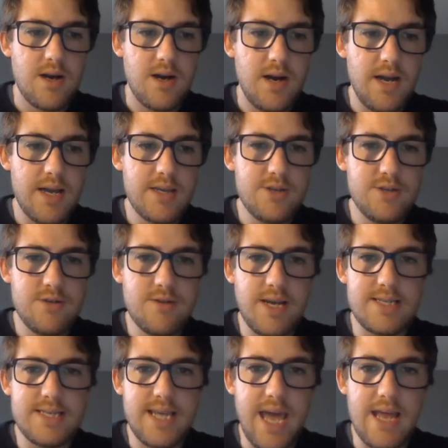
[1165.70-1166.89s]
I can do
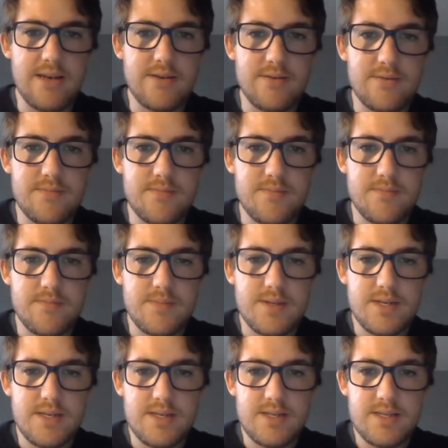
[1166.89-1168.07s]
that again,
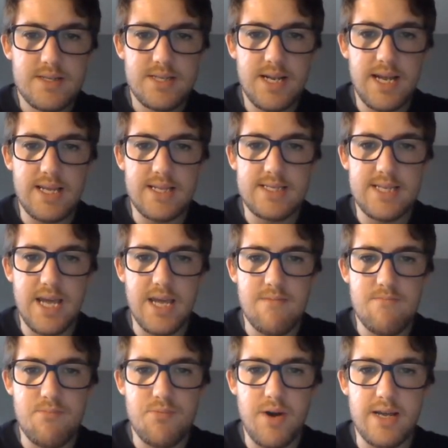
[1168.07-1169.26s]
select the
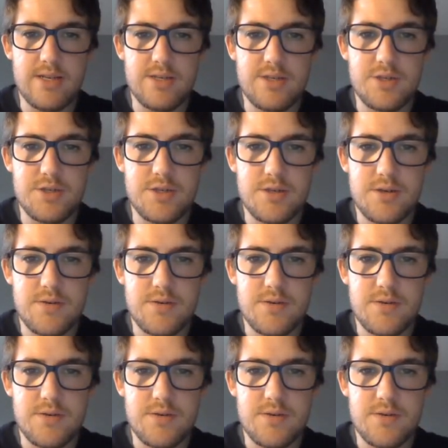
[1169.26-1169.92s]
same branch,